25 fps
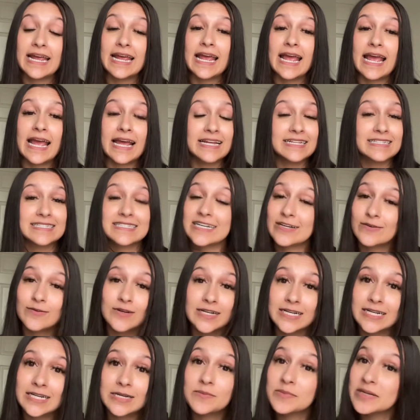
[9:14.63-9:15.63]
and it's never
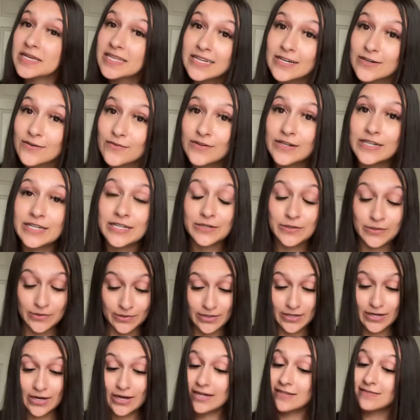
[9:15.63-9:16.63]
gonna be there for you
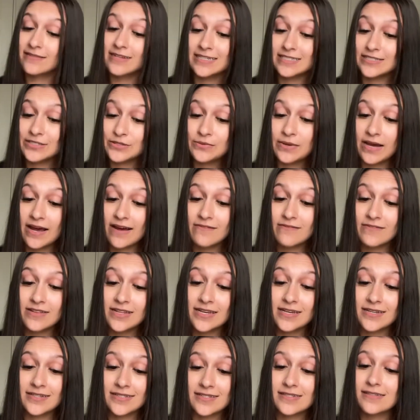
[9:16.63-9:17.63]
unless you have
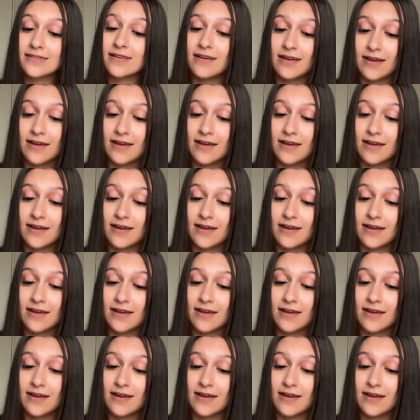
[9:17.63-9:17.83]
this,